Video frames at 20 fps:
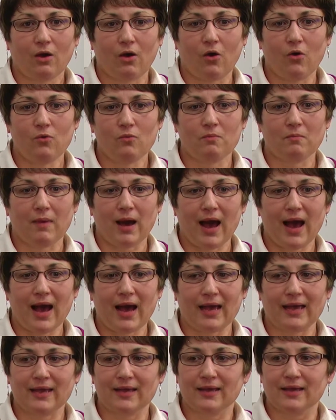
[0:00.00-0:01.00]
oh
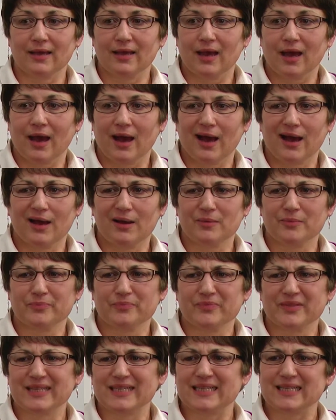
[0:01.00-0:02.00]
my,
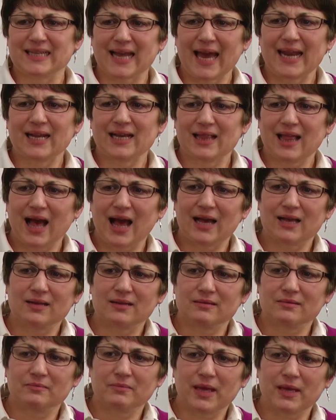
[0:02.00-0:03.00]
9 o'clock
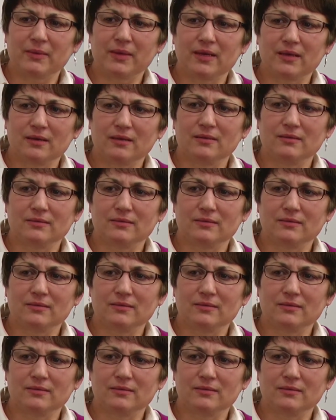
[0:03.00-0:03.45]
maybe,